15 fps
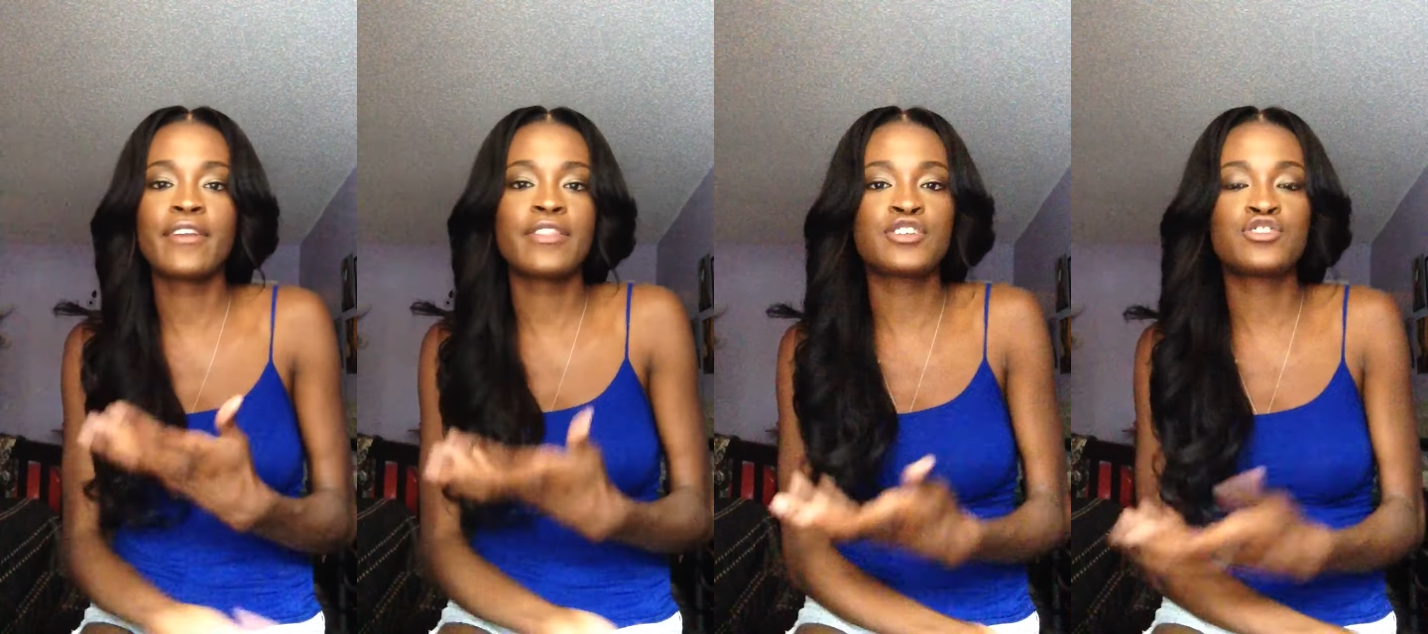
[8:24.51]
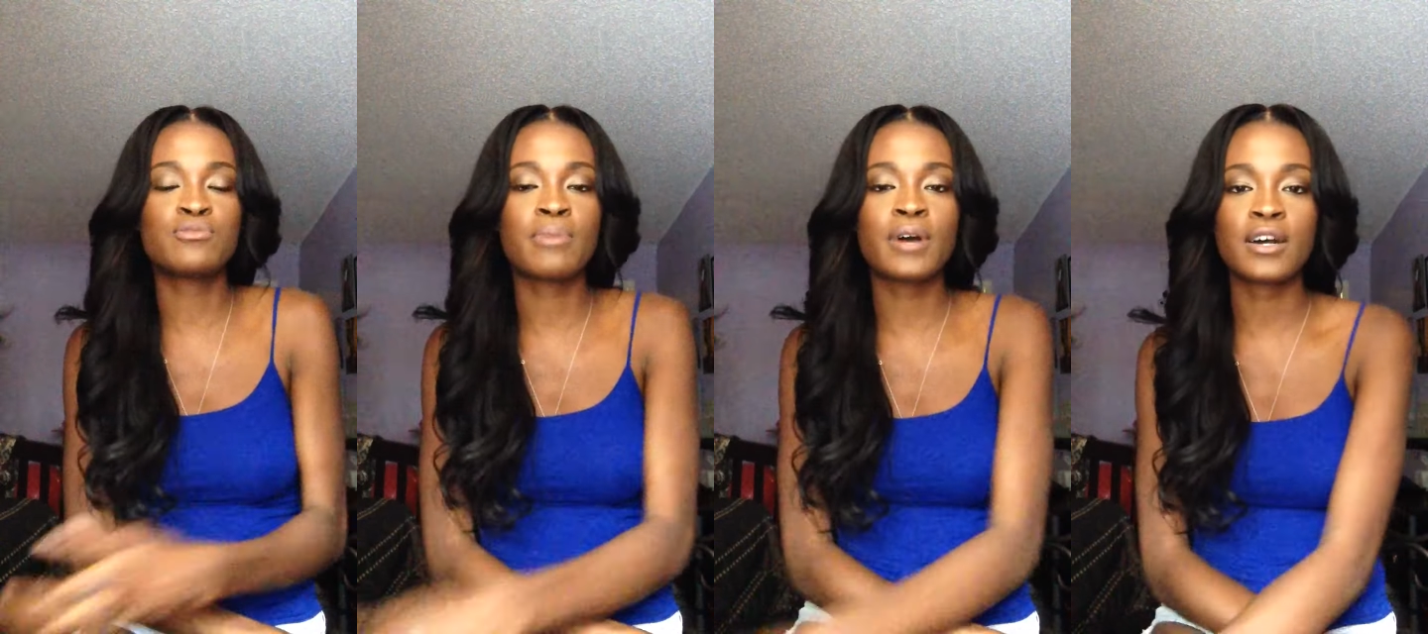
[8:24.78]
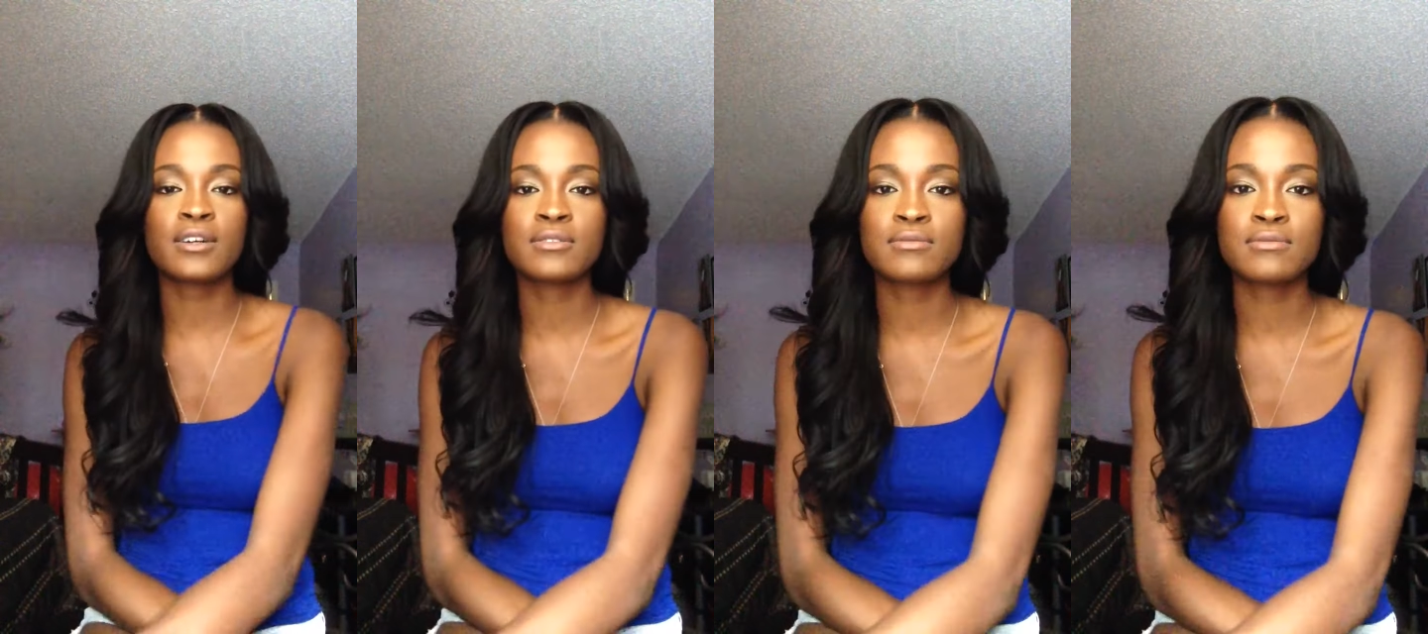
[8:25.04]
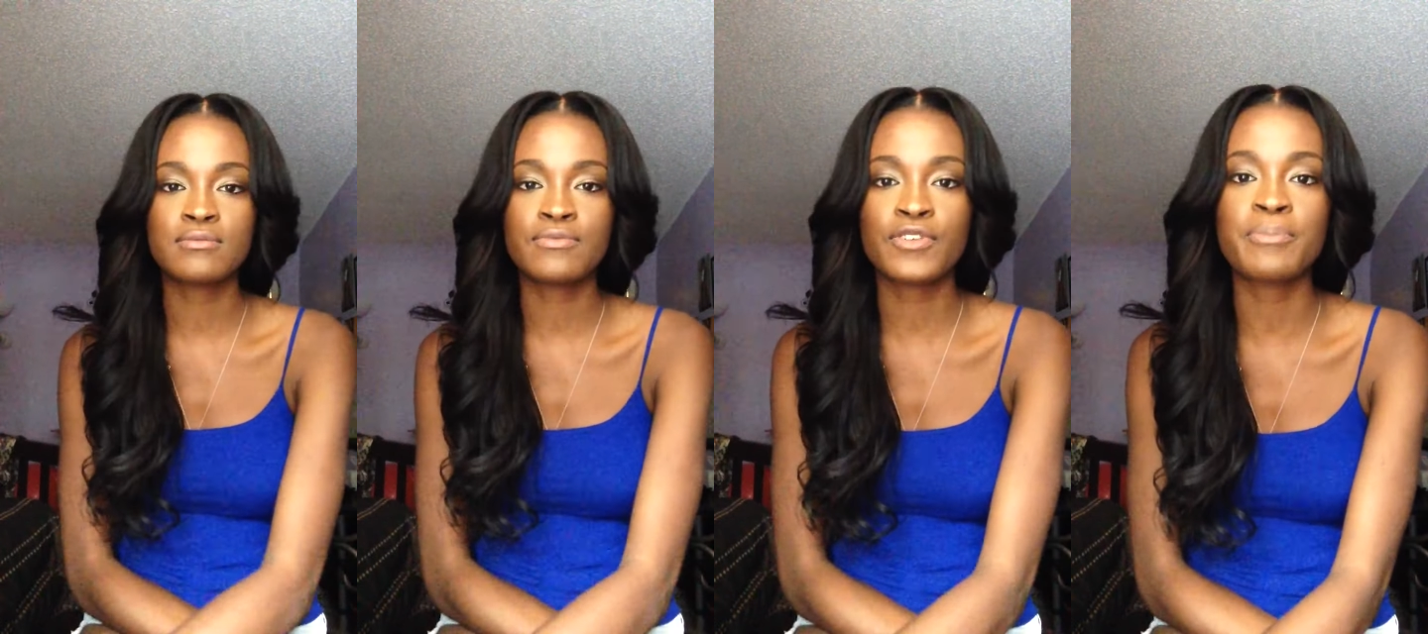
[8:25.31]
that you bought
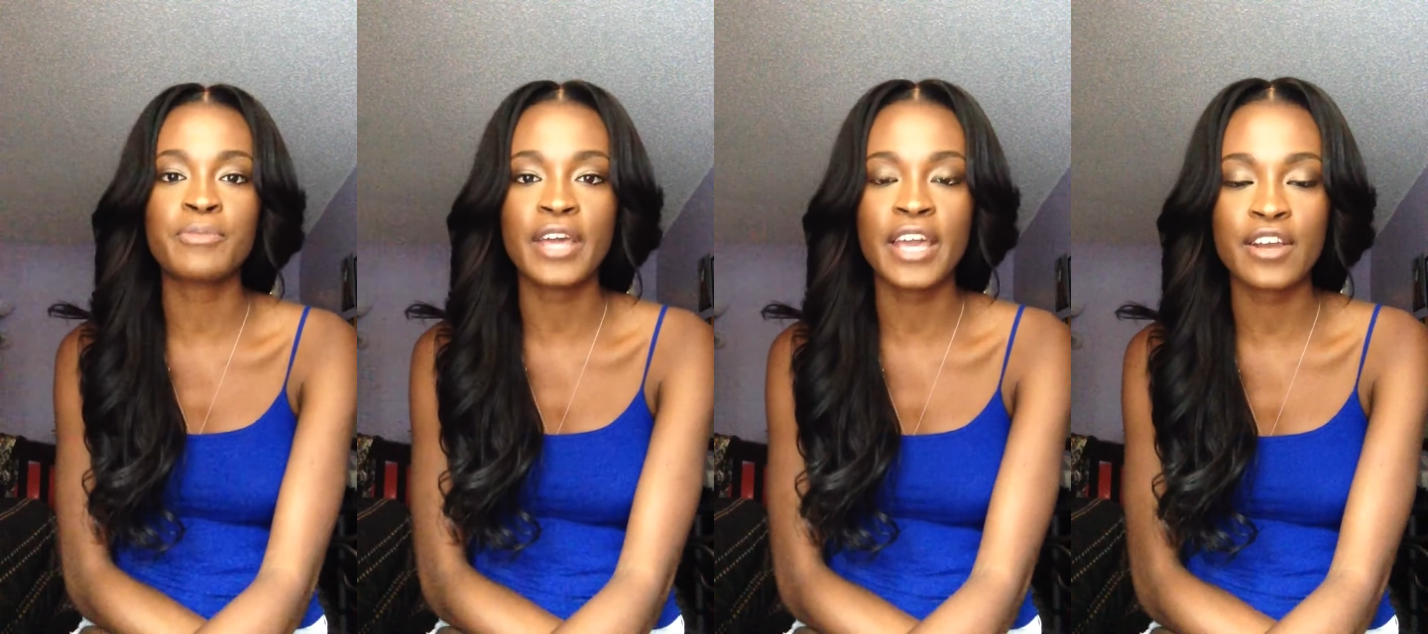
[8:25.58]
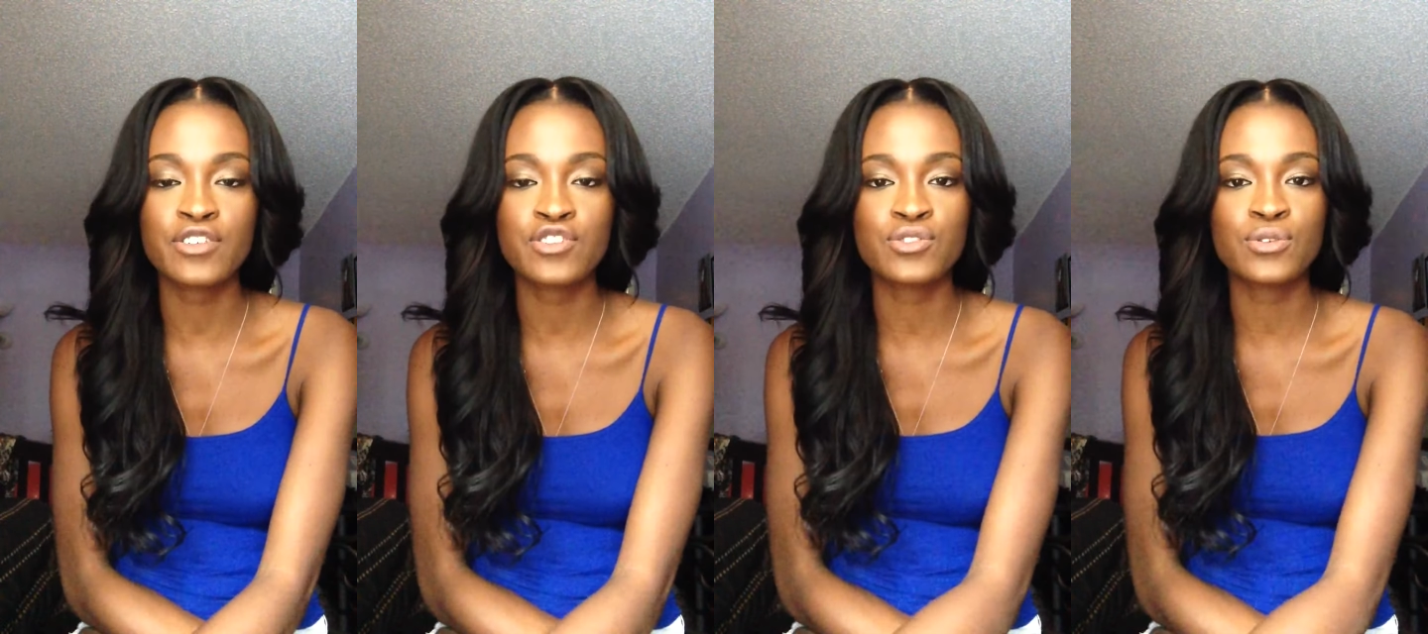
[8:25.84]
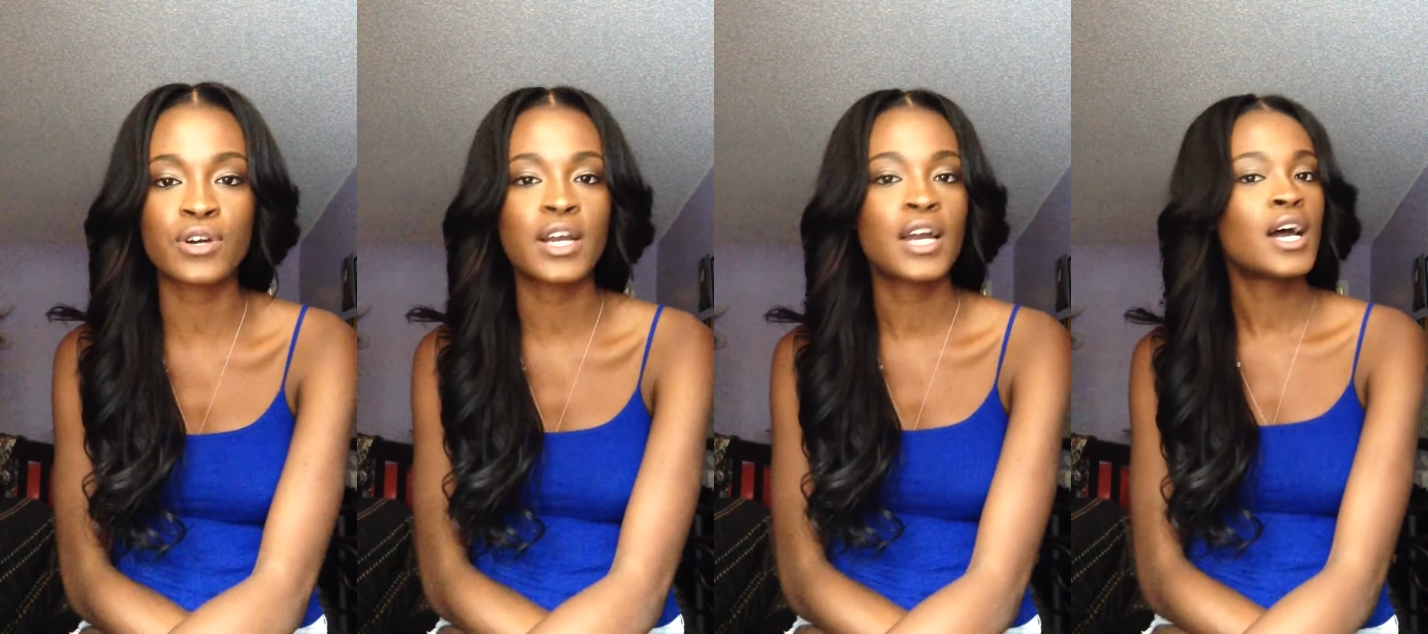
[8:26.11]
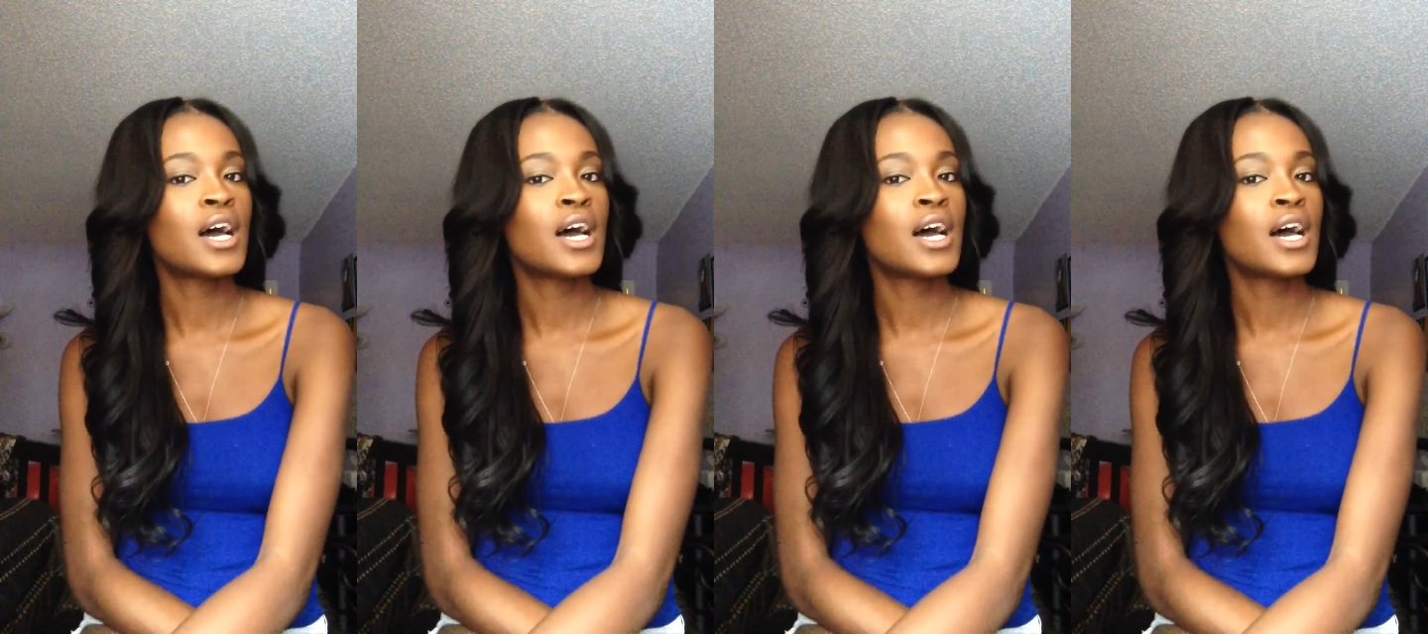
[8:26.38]
from the hair store.